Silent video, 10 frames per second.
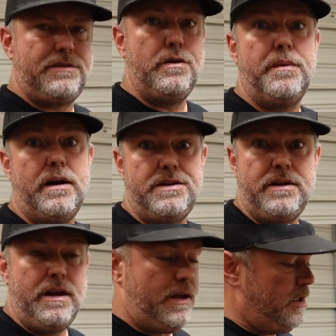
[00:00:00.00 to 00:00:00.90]
too much.
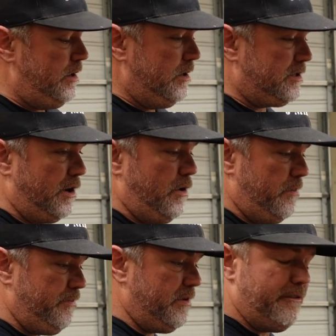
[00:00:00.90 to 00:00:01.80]

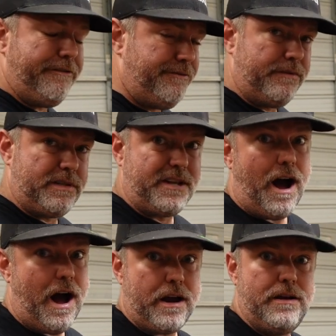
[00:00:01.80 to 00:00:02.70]
So
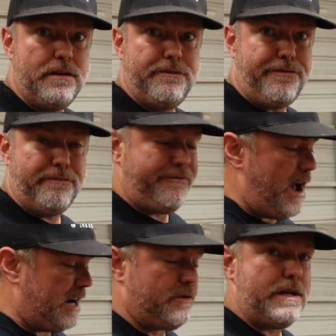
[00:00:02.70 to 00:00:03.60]
stock from
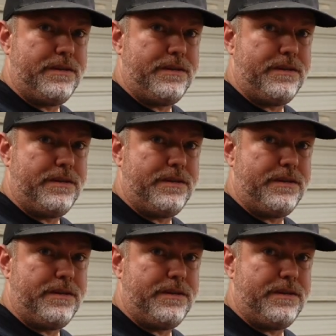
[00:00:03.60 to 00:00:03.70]
factory,